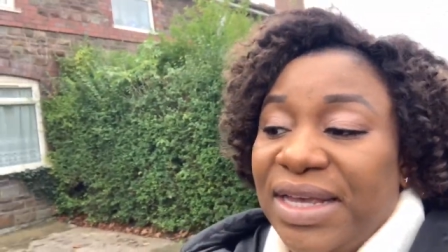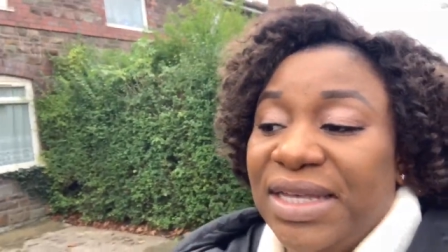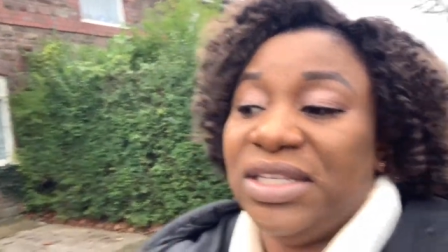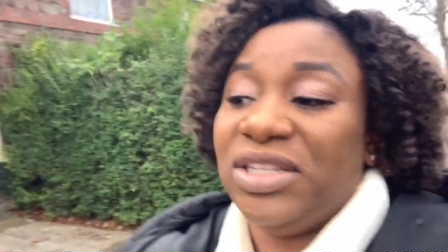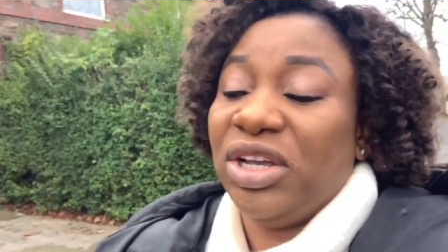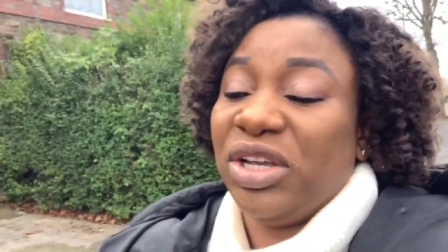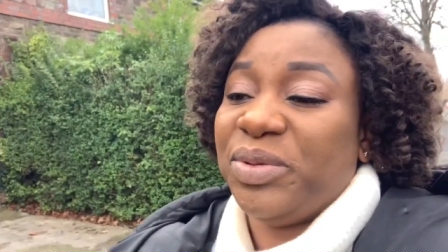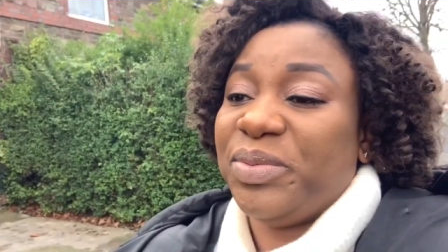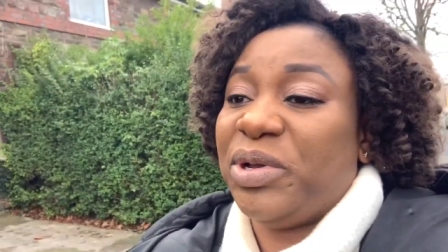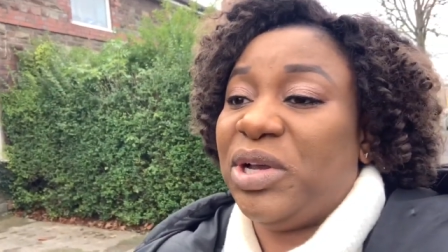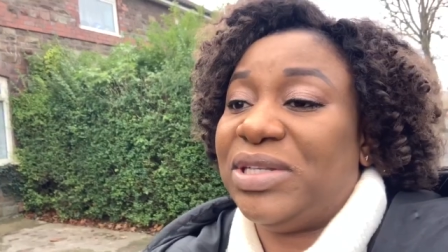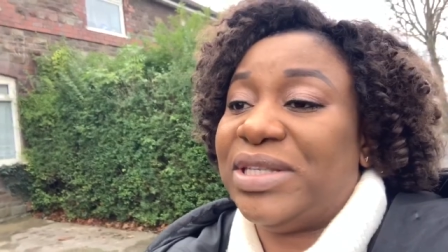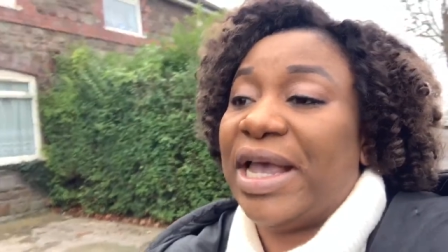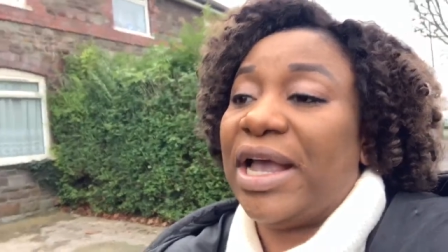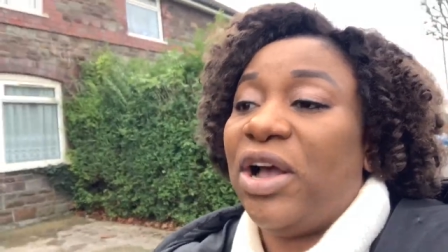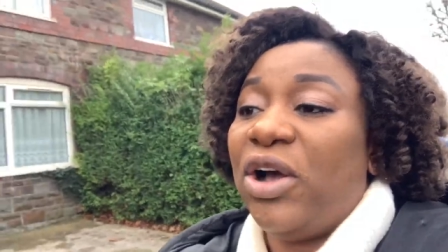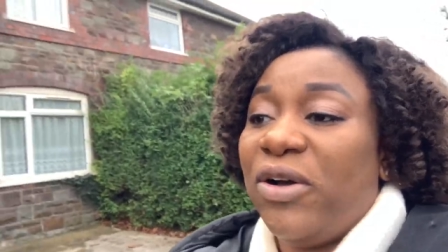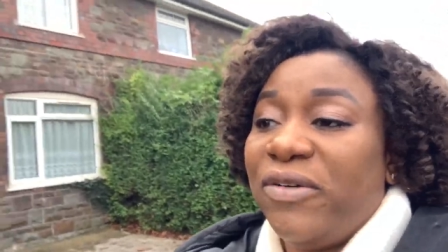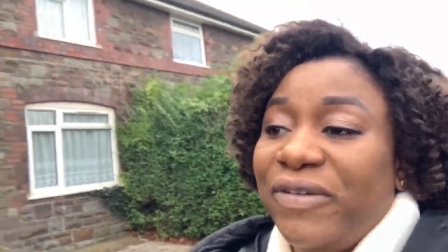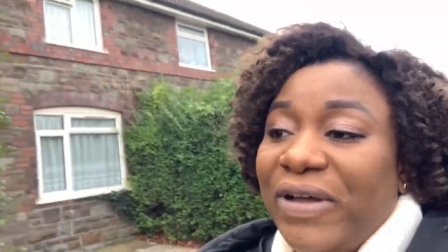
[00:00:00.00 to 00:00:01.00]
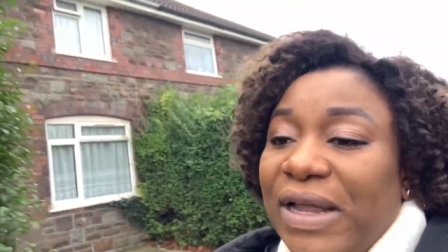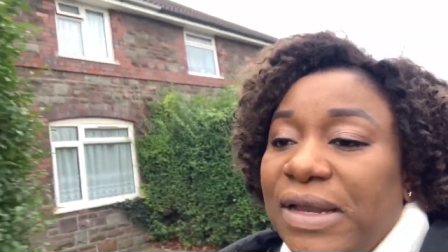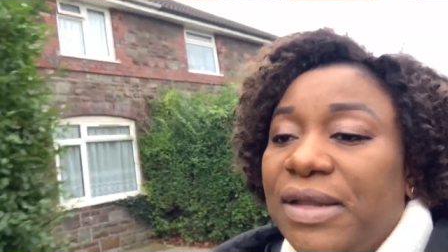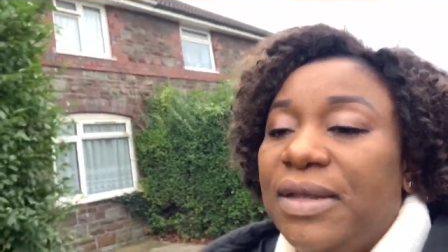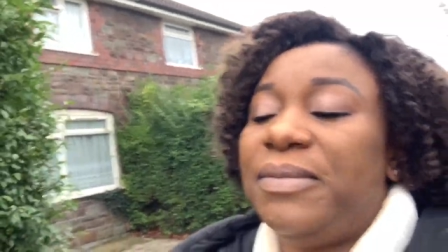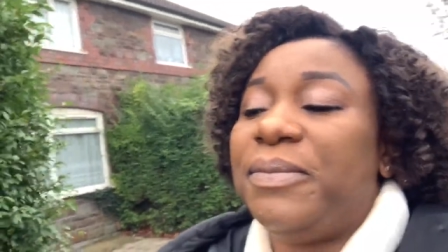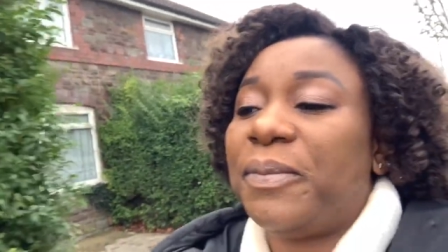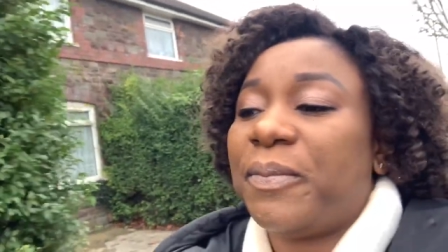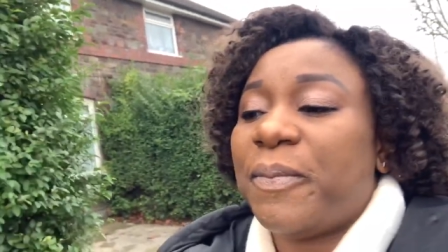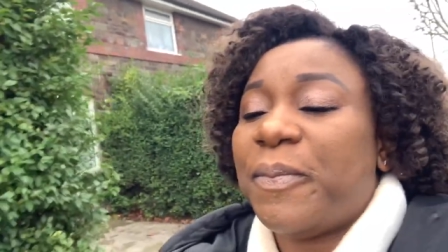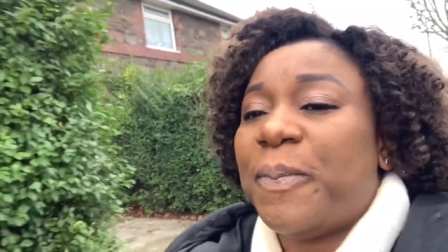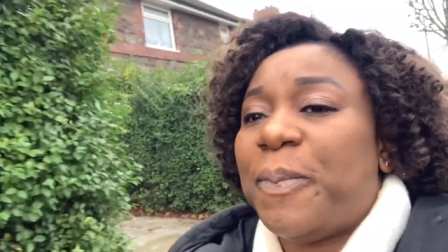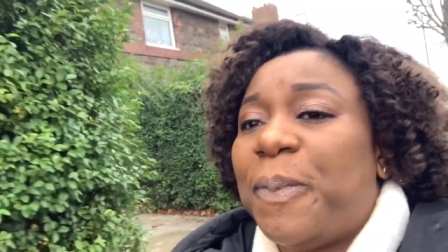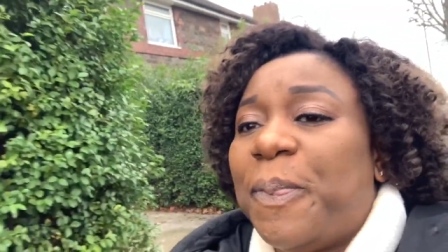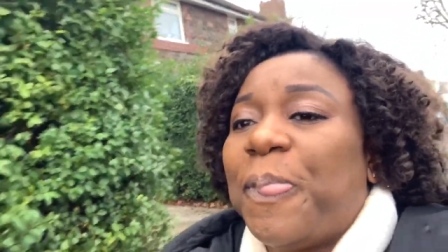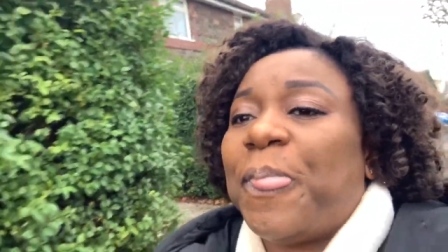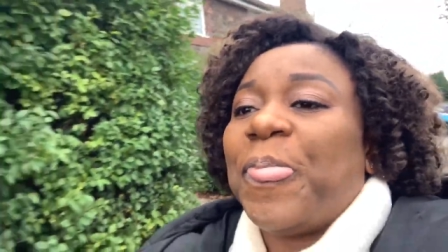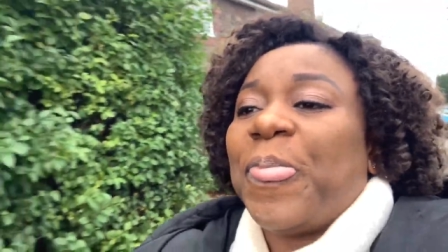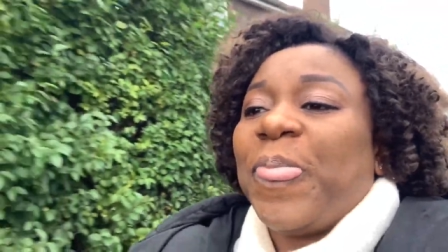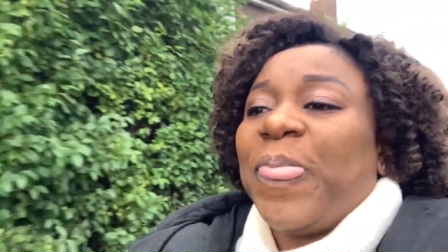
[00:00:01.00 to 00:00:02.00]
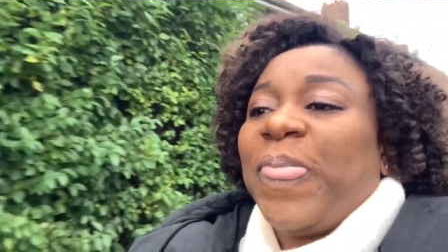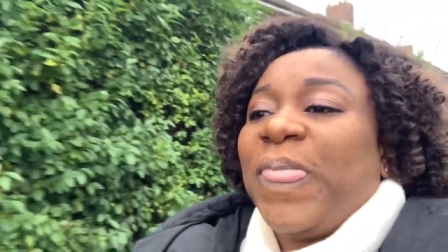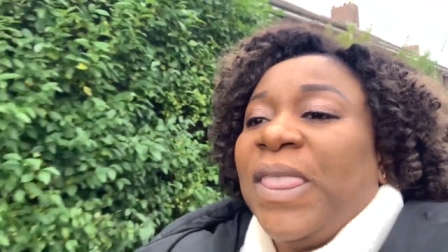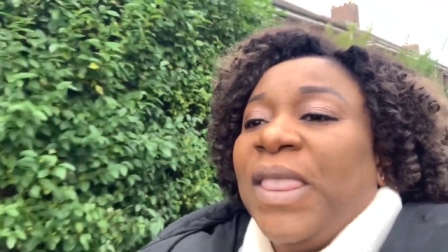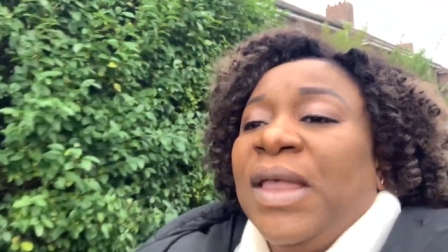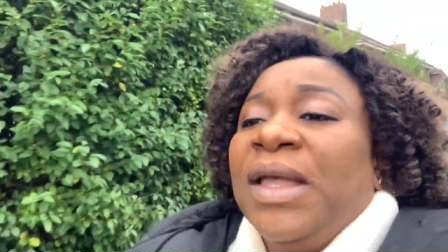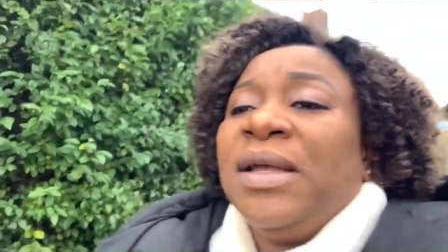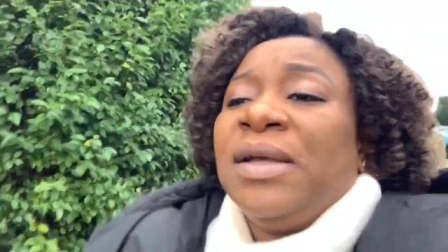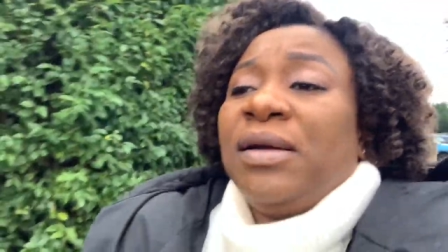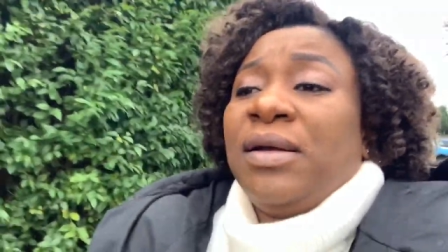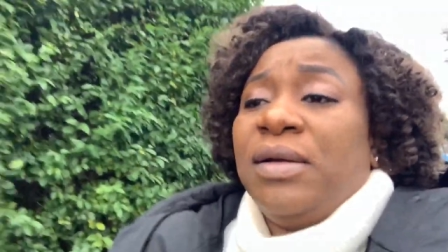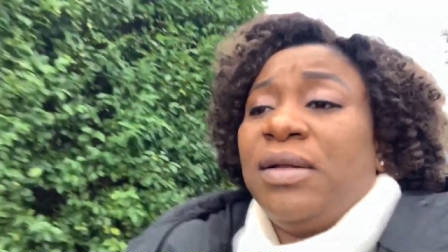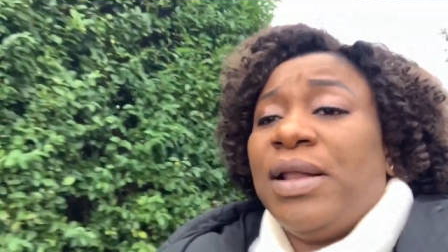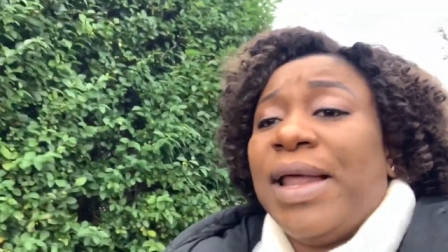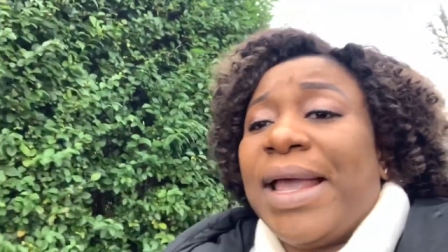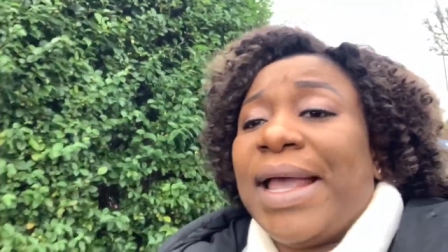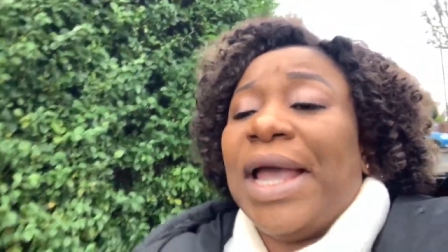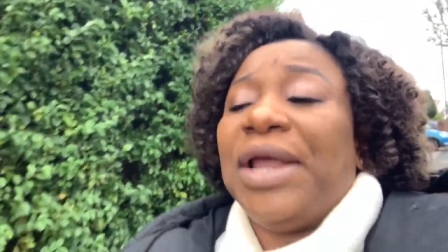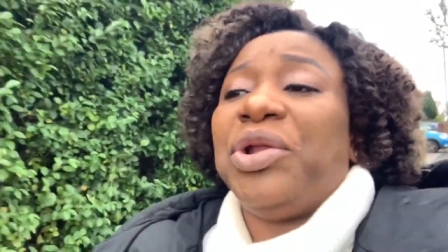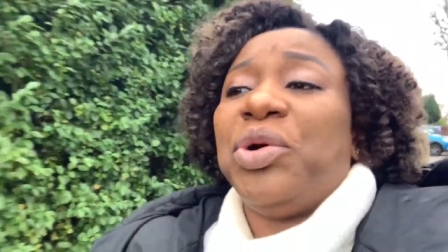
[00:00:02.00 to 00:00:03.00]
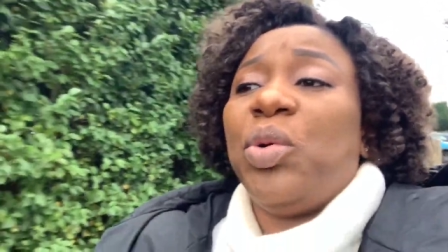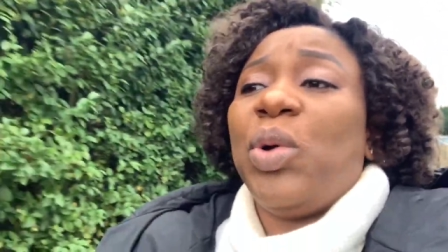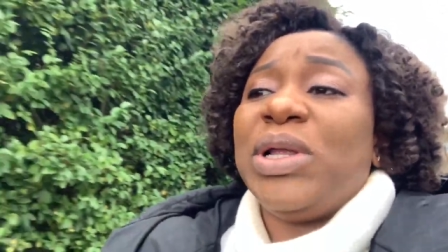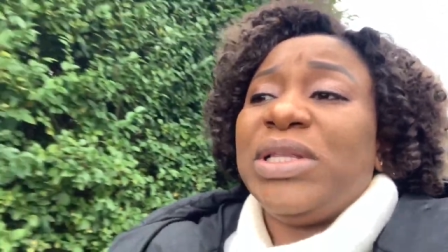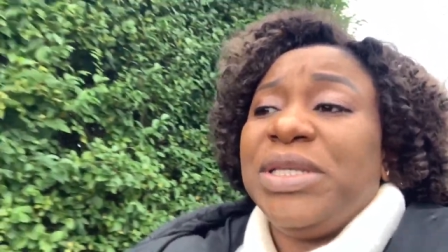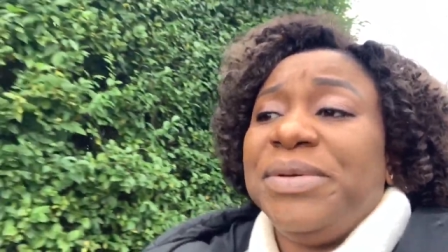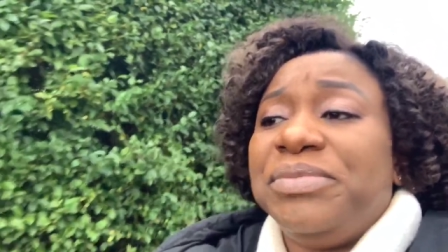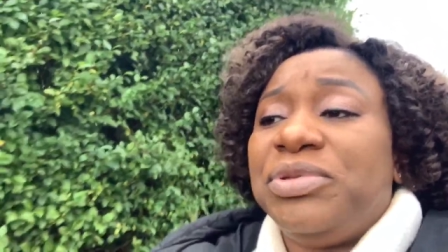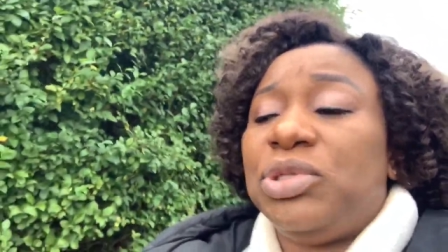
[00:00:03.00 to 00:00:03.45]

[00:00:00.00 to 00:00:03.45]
is just because I covered him. Like, I don't want him